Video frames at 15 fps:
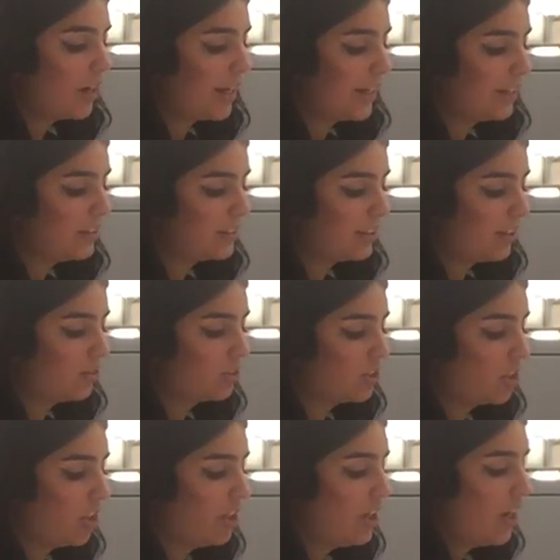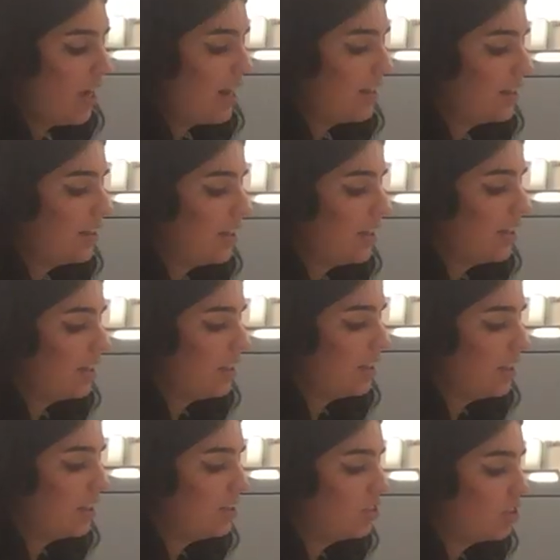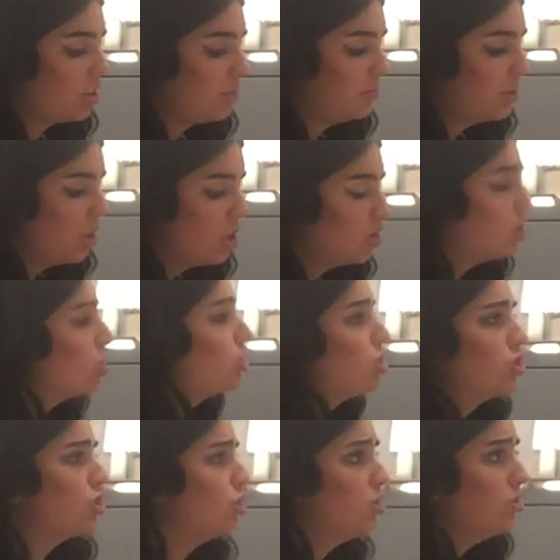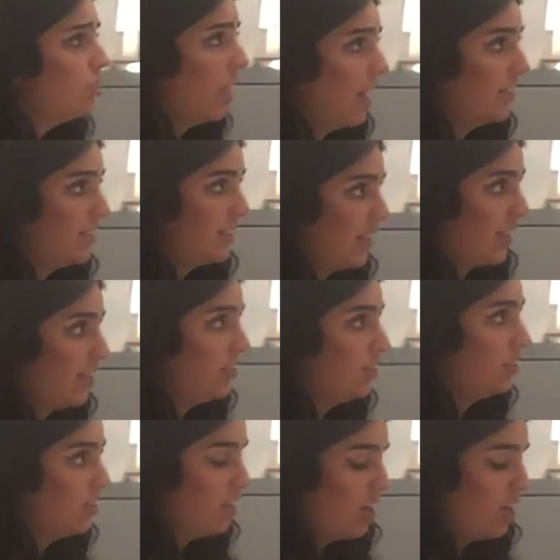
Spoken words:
Okay, sounds good. And in terms, just two last things.